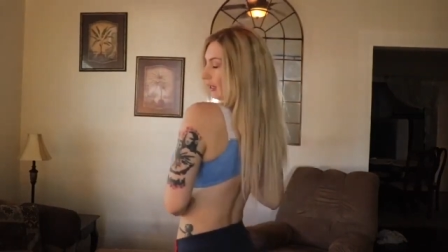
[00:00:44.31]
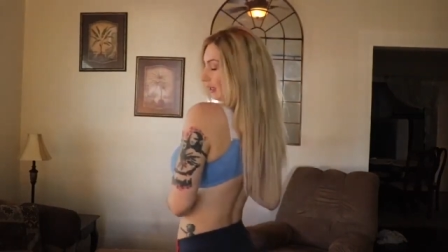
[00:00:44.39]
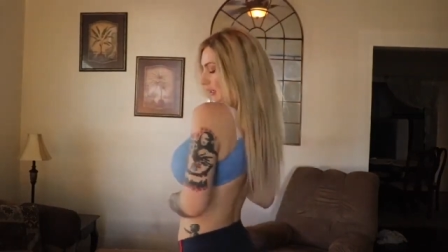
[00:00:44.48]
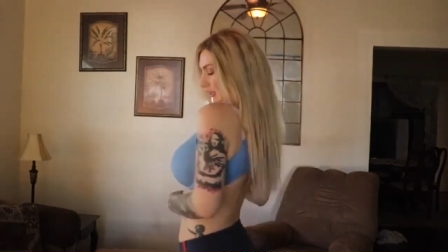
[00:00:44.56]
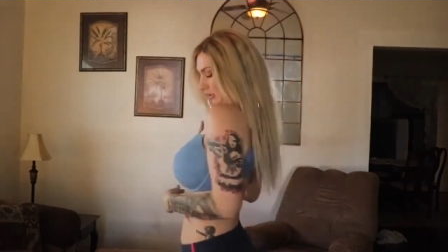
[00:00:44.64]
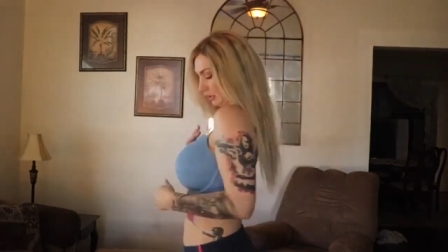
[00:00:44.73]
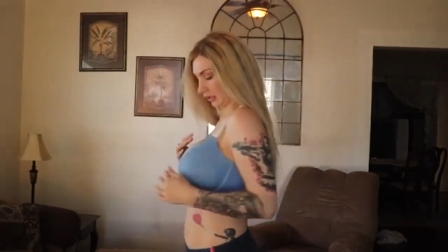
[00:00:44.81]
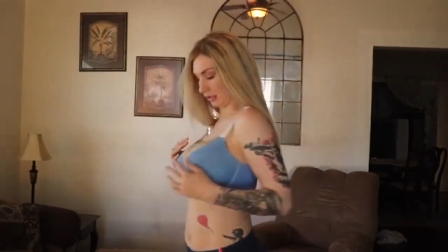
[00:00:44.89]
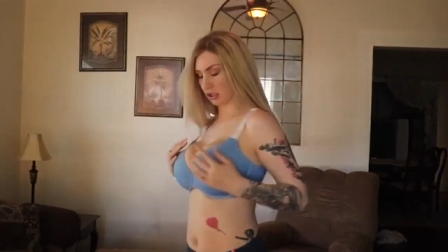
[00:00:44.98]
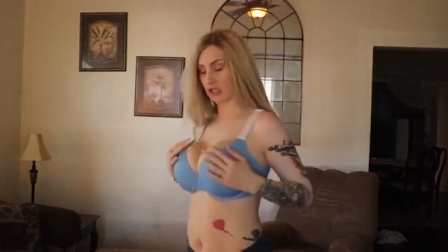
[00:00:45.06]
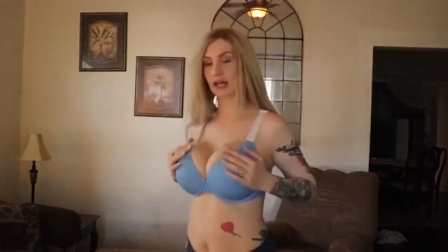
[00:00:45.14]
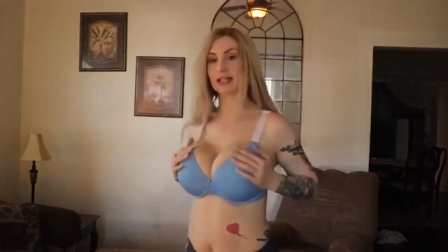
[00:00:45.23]
It
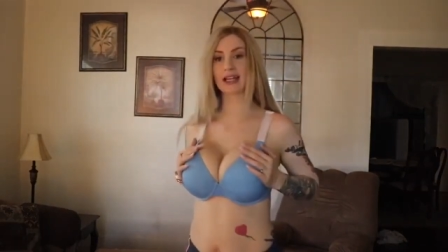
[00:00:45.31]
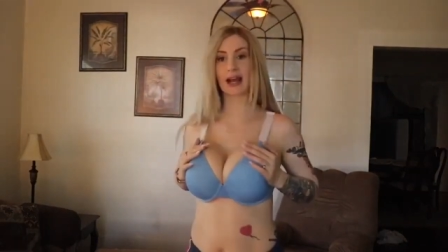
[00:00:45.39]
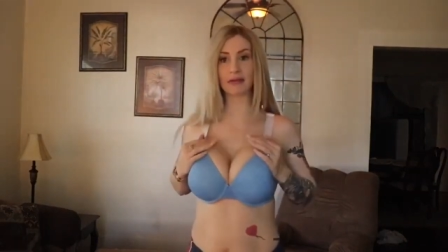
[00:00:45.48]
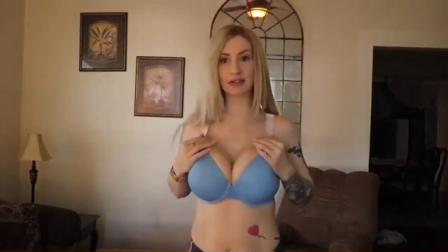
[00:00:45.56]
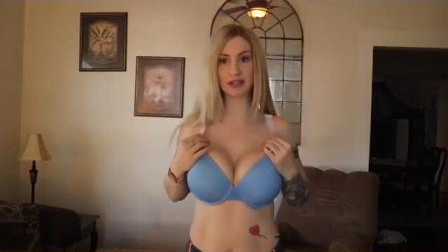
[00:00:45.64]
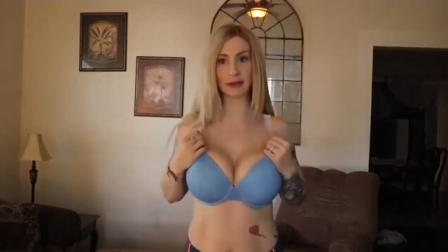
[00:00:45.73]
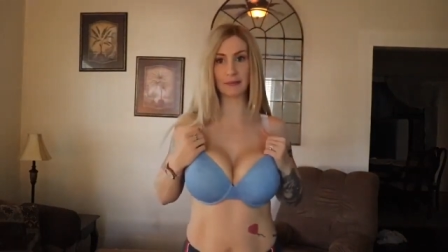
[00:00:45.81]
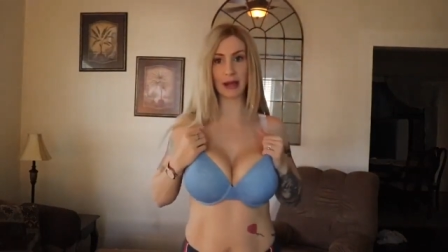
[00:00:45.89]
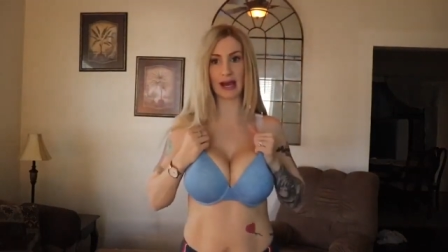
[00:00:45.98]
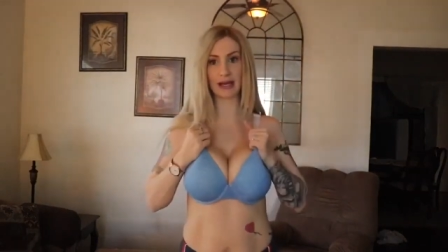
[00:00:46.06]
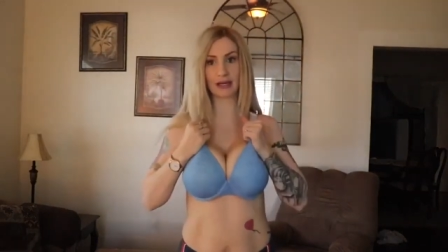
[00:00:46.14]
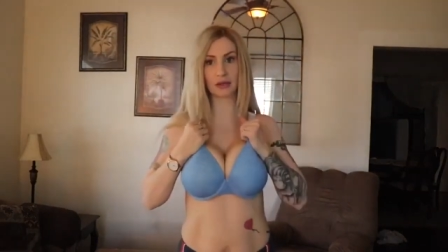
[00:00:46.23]
does have some
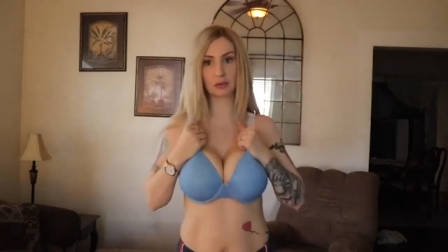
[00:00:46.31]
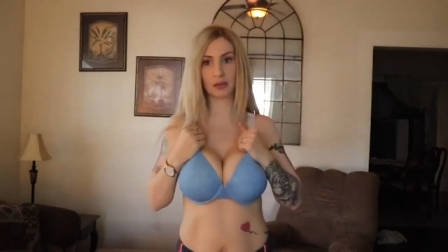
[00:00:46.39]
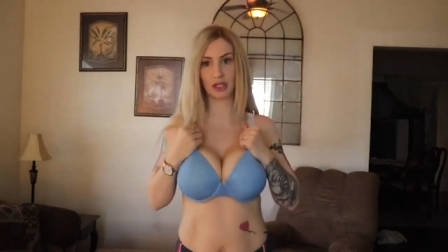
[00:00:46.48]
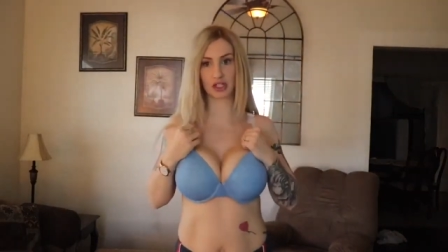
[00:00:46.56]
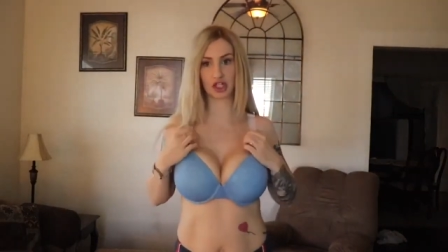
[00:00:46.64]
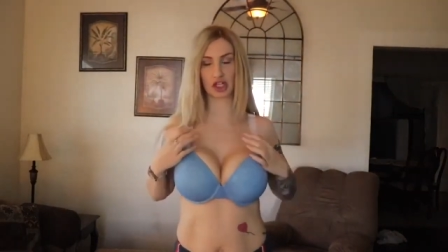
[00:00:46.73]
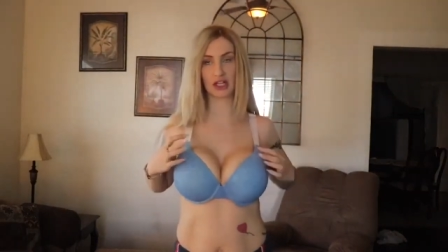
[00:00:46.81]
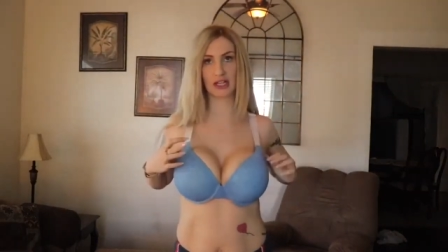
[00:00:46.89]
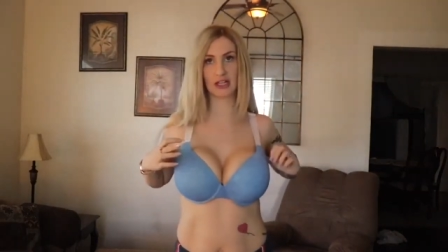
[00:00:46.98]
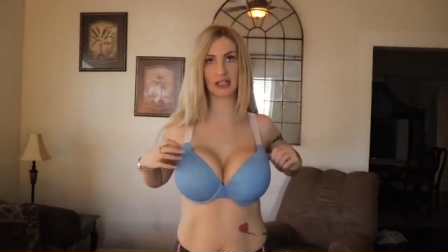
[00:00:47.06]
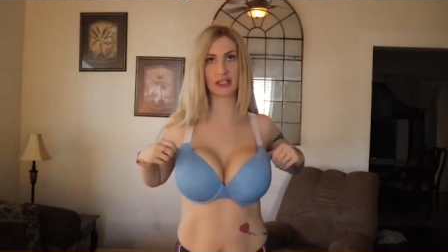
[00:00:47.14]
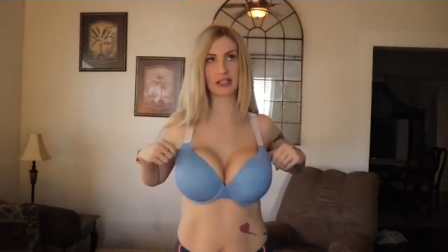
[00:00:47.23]
padding, which
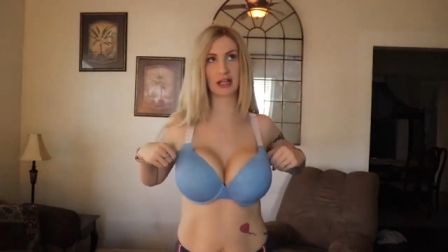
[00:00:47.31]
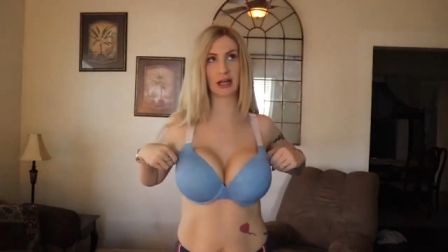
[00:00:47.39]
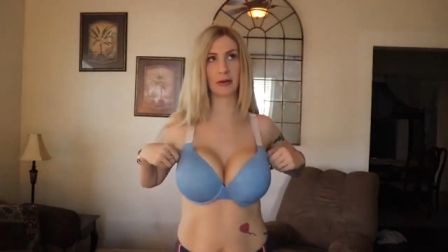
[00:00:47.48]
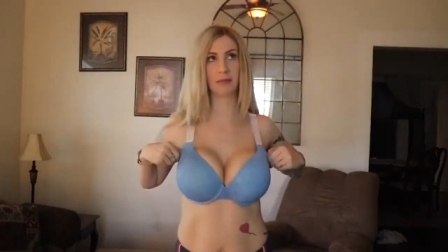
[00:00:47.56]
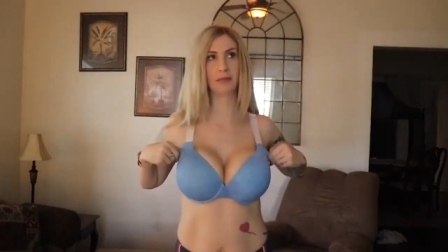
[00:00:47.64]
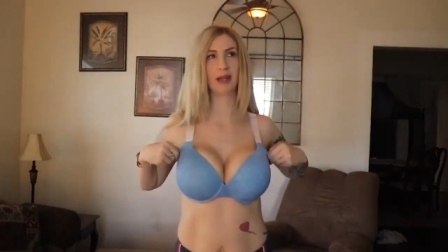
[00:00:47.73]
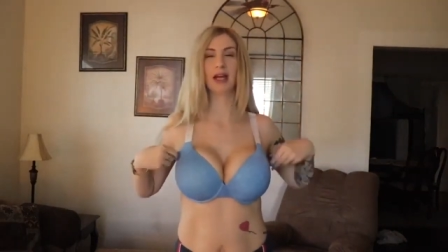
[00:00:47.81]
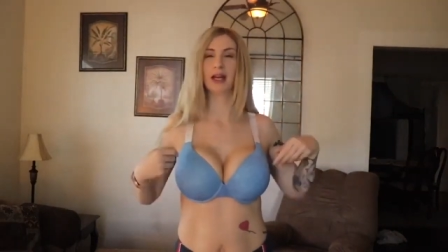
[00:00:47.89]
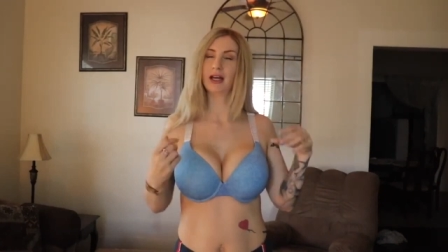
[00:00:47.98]
is um,